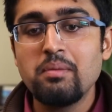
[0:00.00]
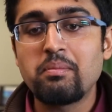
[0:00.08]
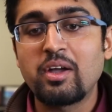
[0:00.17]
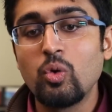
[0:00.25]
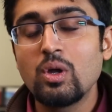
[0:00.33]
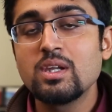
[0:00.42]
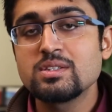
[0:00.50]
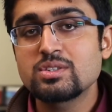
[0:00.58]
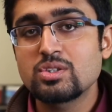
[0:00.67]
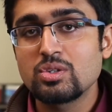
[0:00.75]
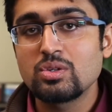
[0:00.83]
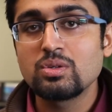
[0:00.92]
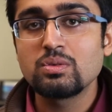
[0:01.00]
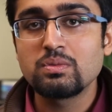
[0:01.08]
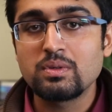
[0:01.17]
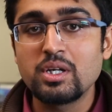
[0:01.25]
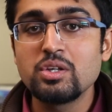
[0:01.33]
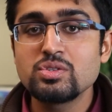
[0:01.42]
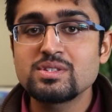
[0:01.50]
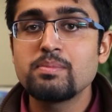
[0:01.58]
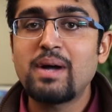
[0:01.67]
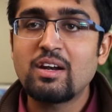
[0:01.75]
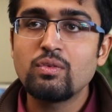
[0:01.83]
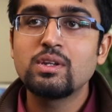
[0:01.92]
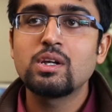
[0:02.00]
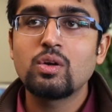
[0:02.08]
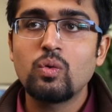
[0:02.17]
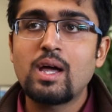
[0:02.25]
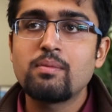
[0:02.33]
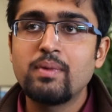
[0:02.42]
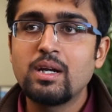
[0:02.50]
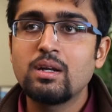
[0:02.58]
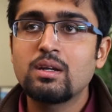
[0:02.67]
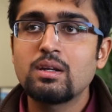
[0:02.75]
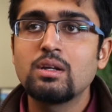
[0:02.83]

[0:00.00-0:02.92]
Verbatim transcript: My goal is to reduce the bandwidth requirement